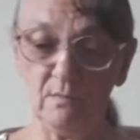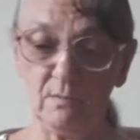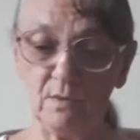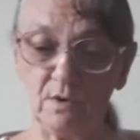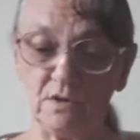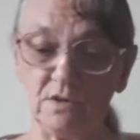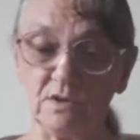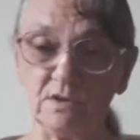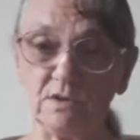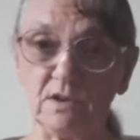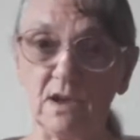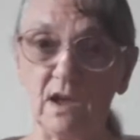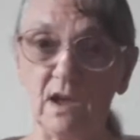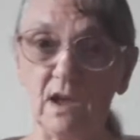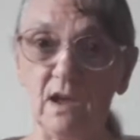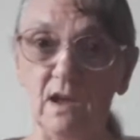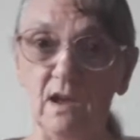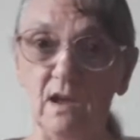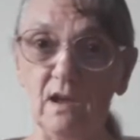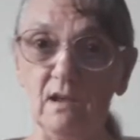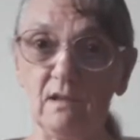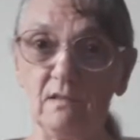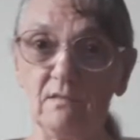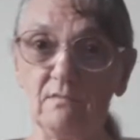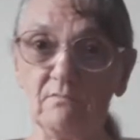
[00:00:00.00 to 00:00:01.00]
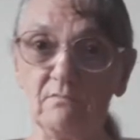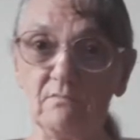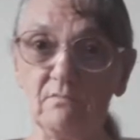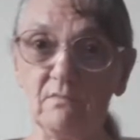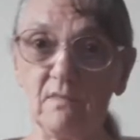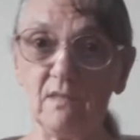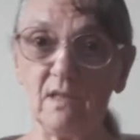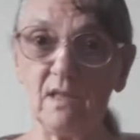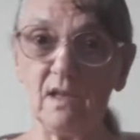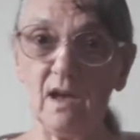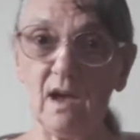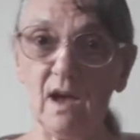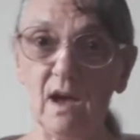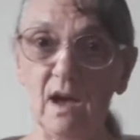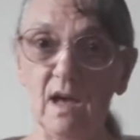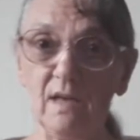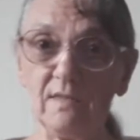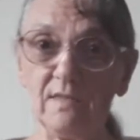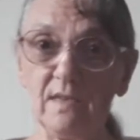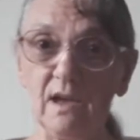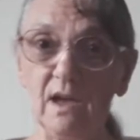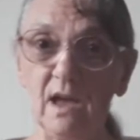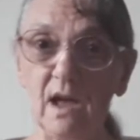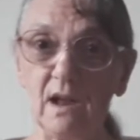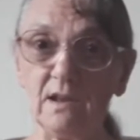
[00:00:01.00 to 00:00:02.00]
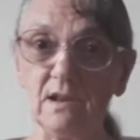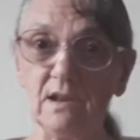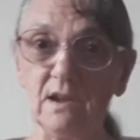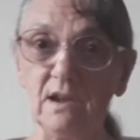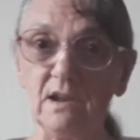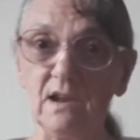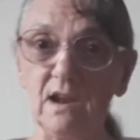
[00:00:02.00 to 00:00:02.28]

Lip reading: I think I'd need